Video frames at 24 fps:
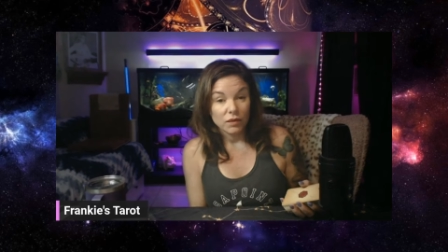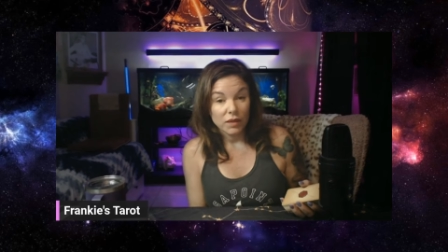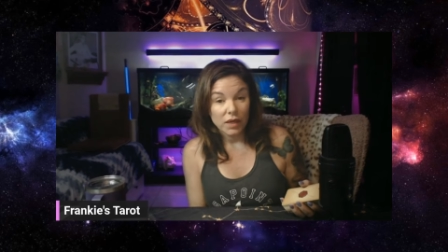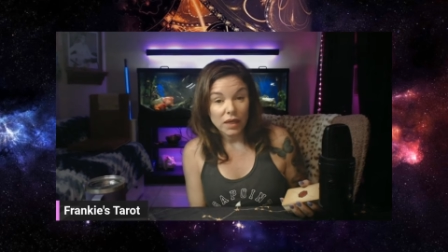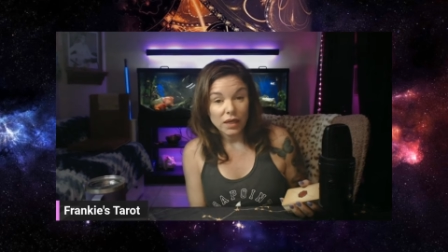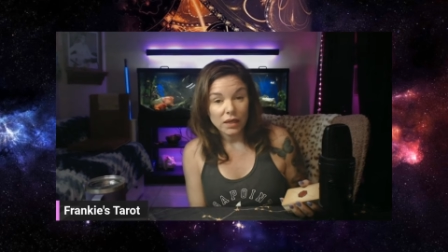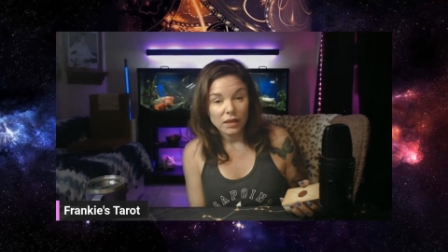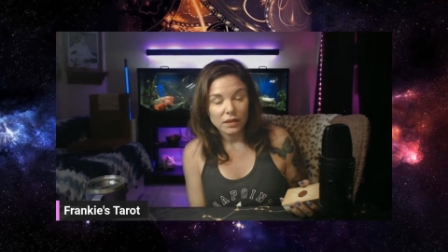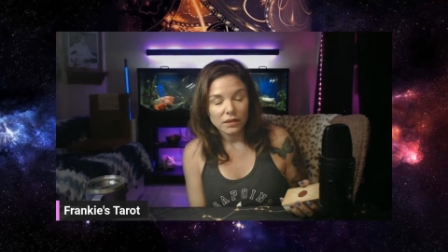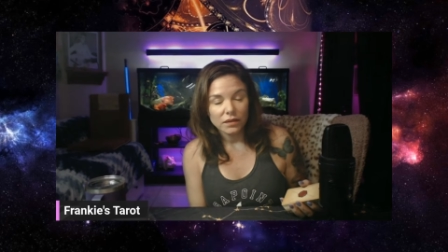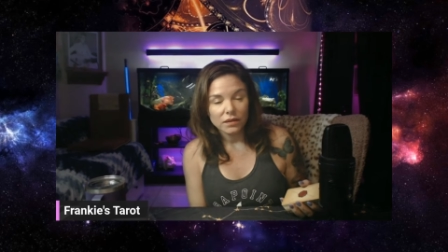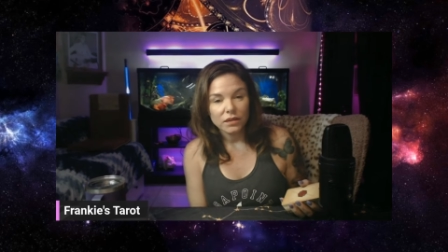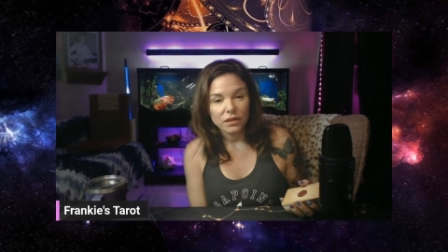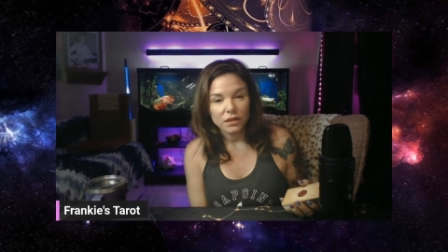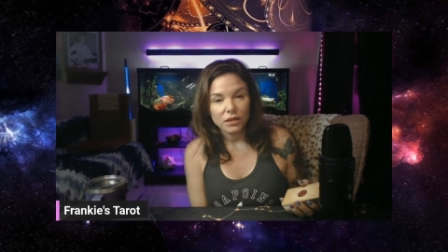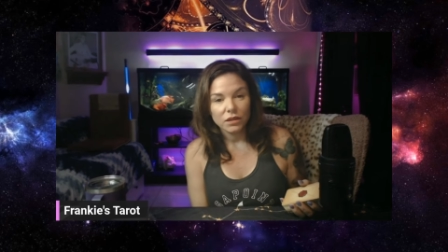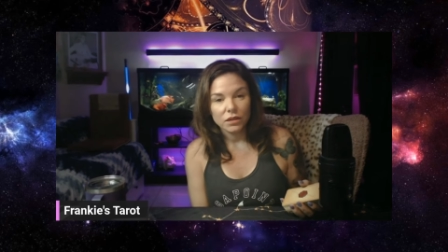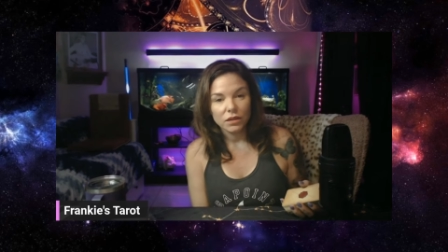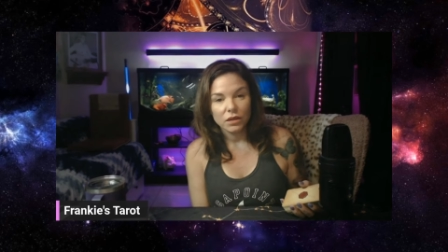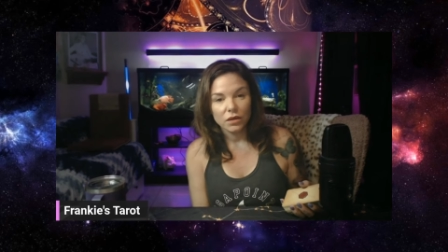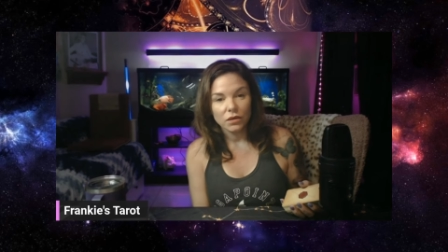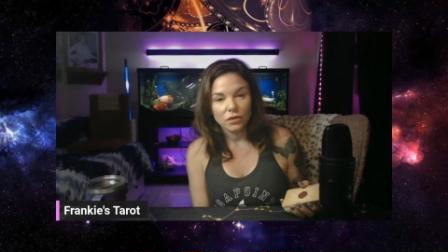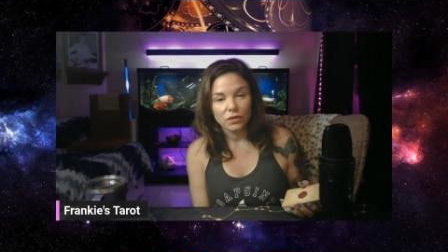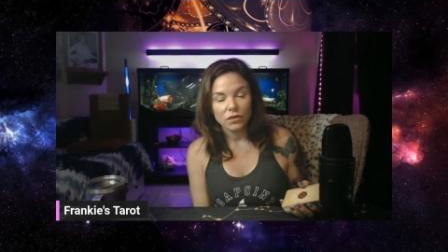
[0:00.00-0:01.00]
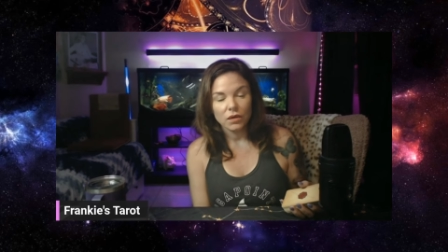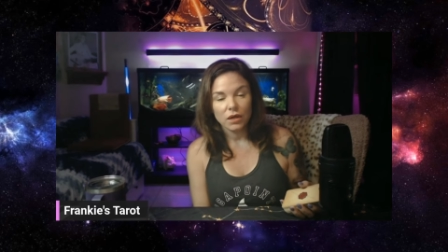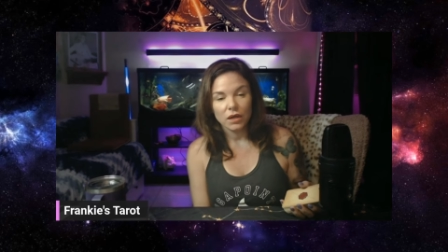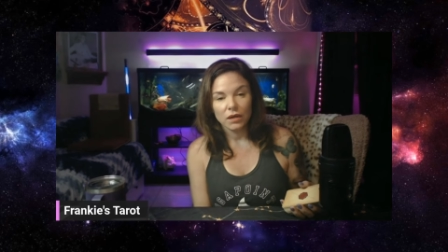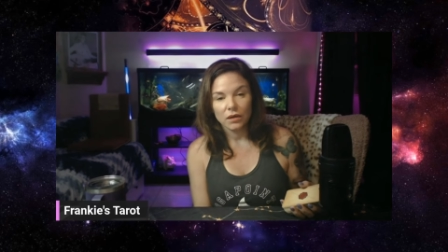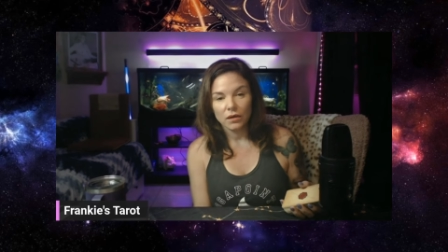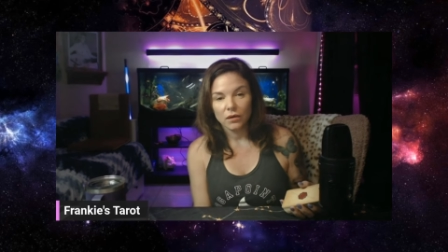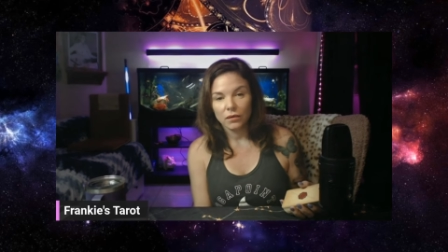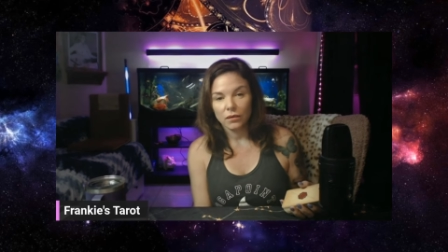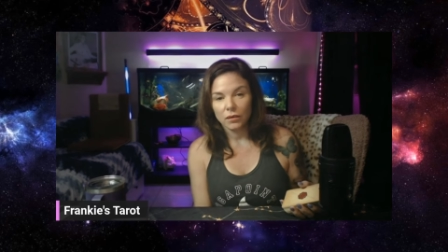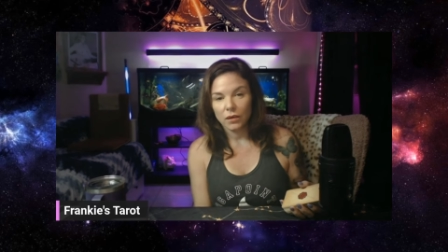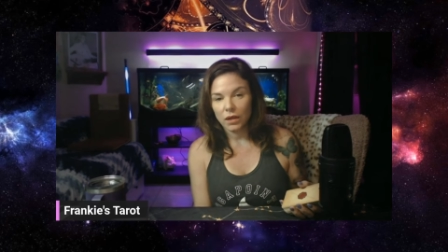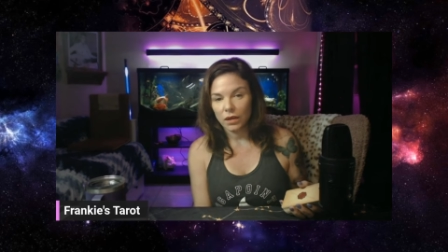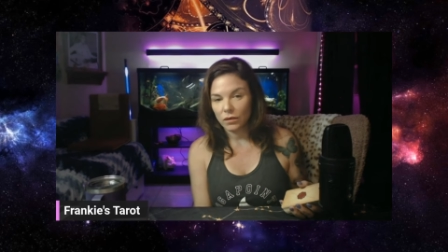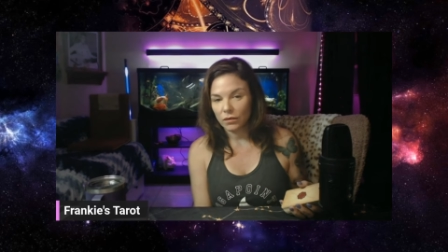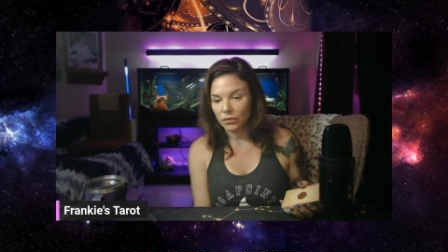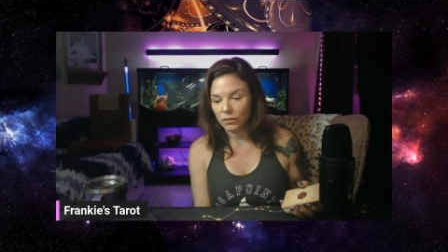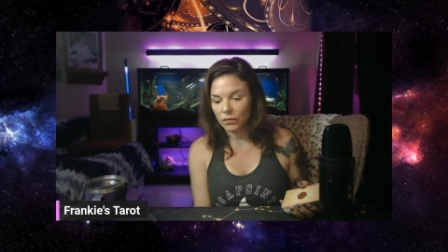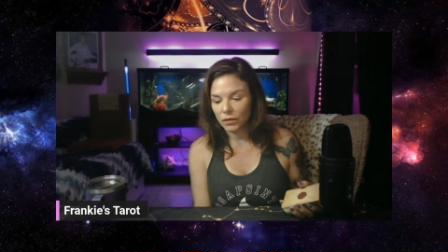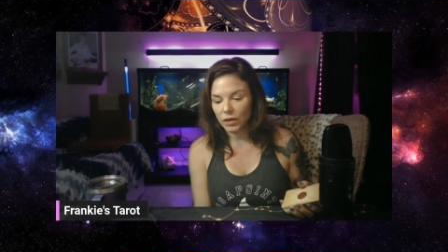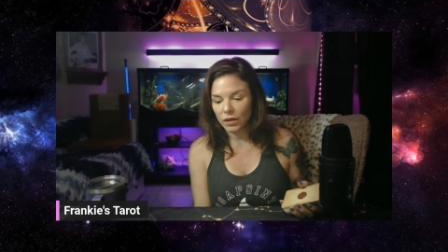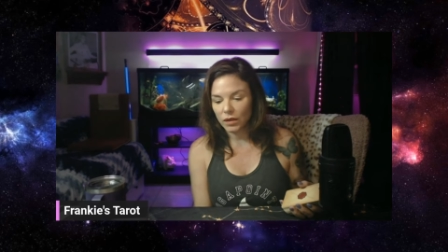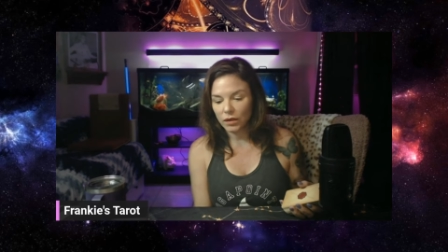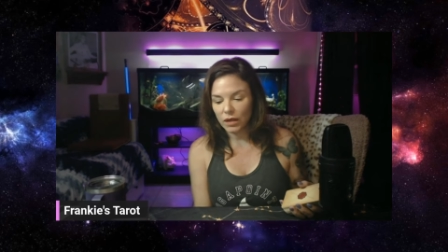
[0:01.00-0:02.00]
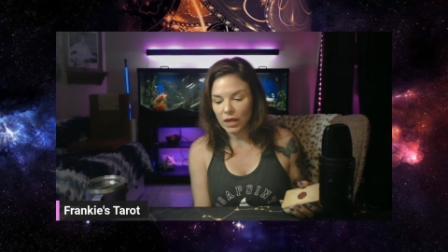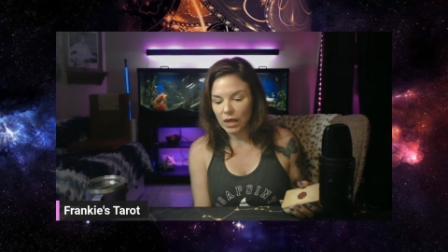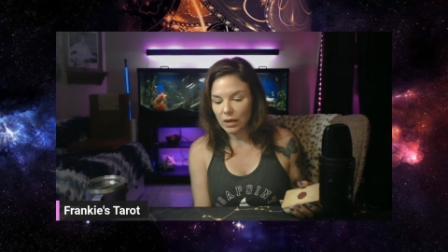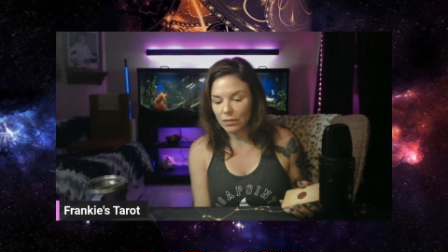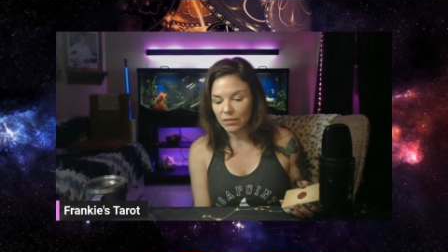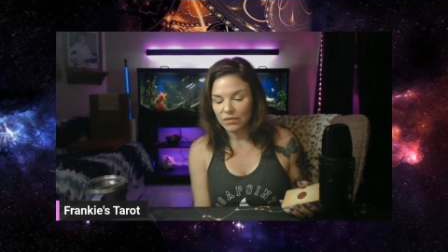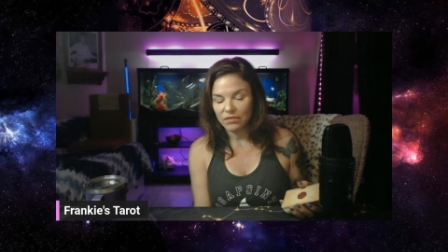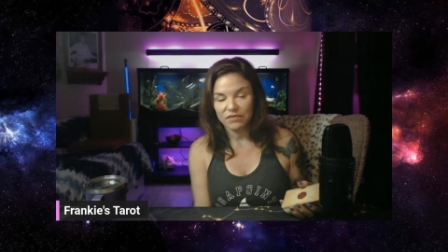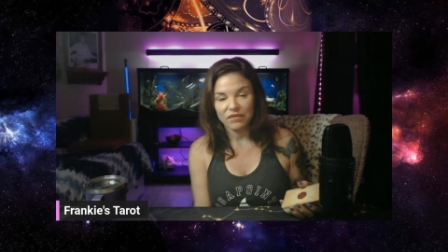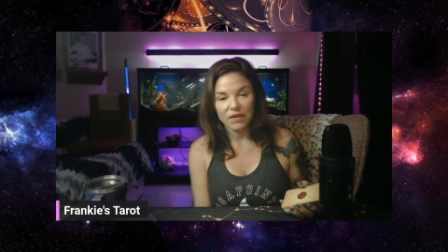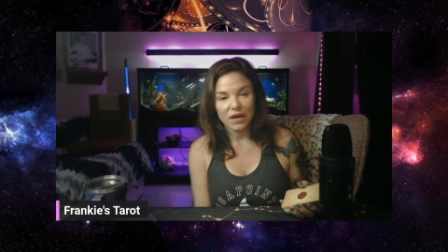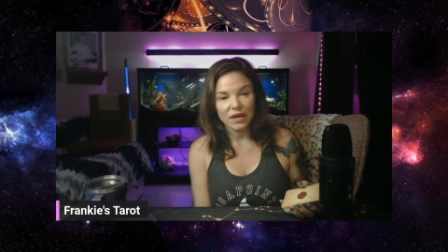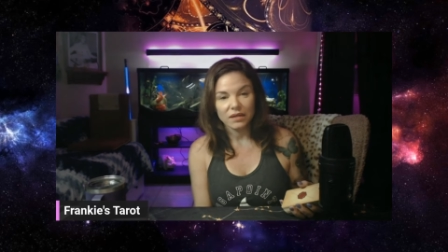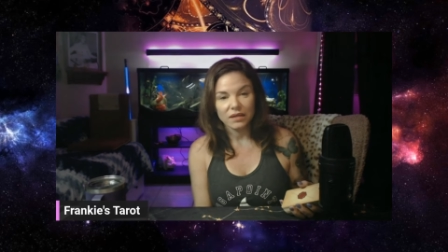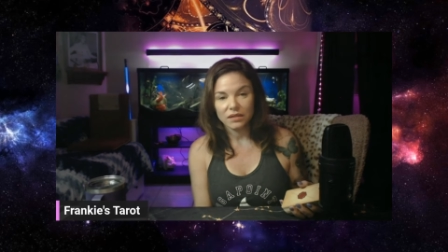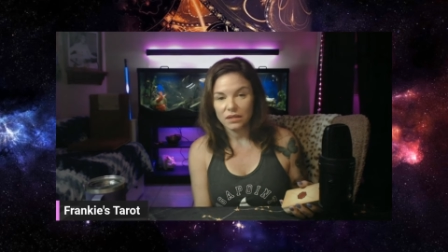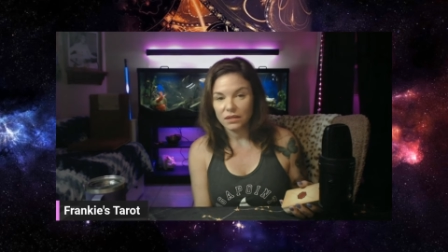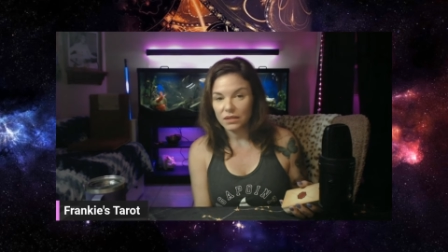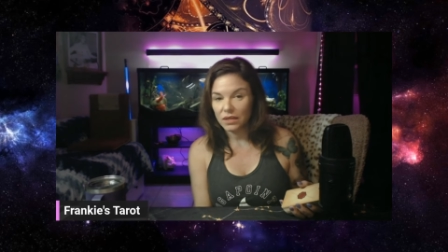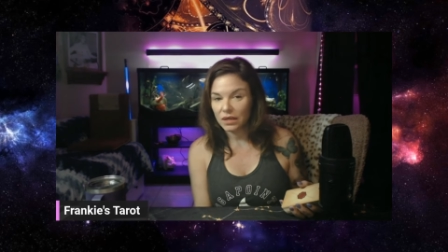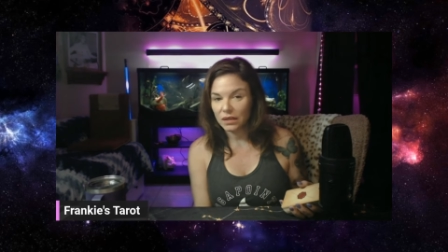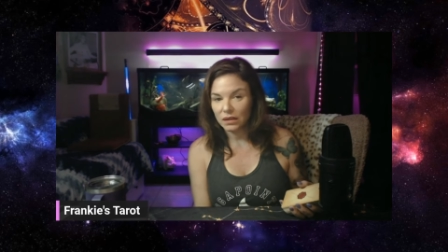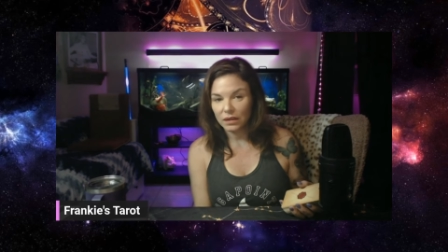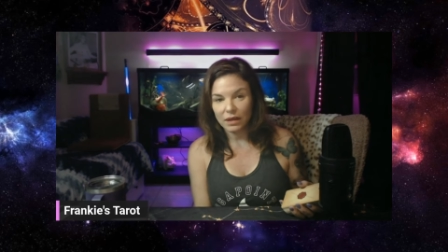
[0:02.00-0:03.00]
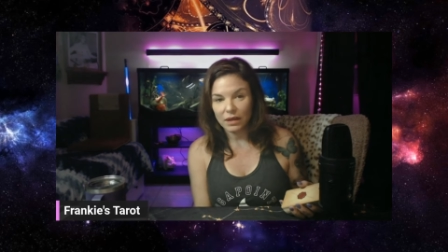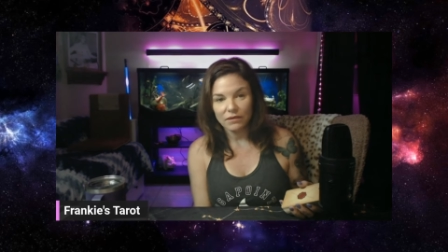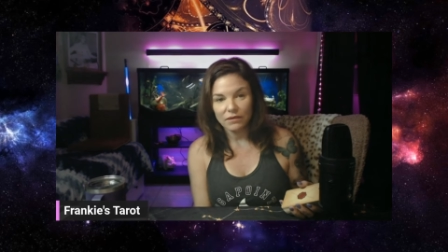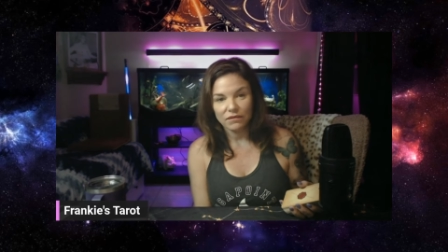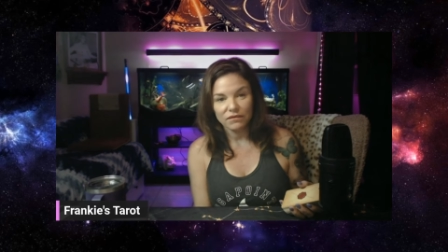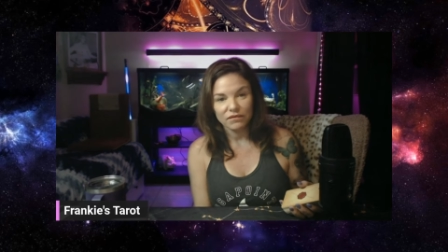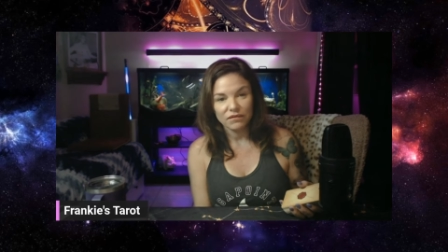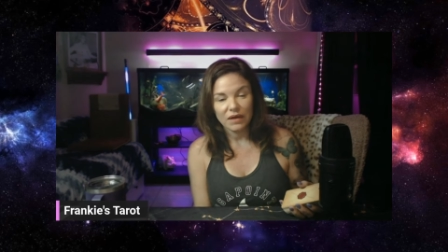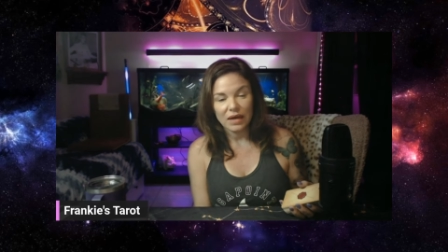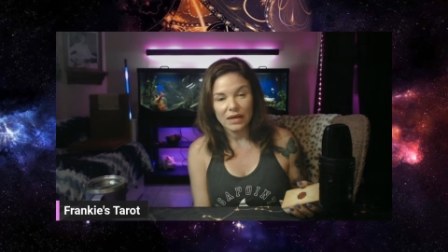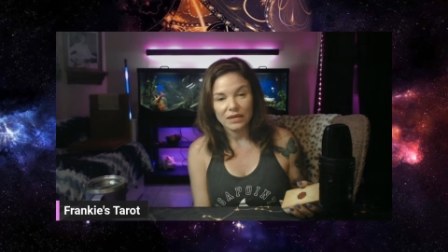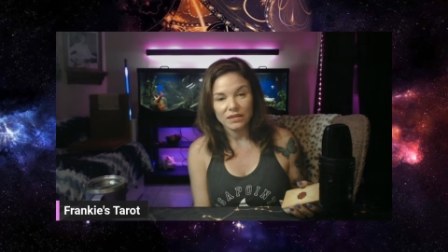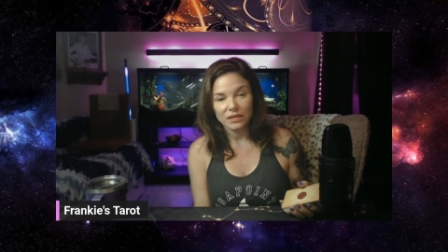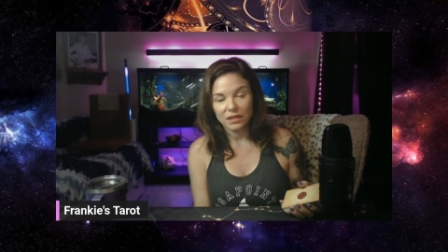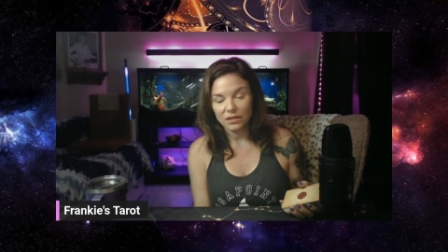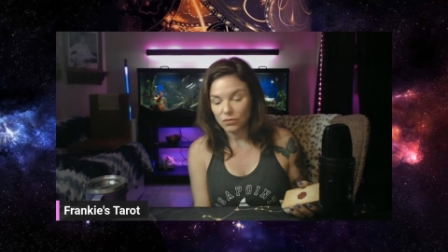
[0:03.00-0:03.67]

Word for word: end. You know, it came in fast and then it left fast.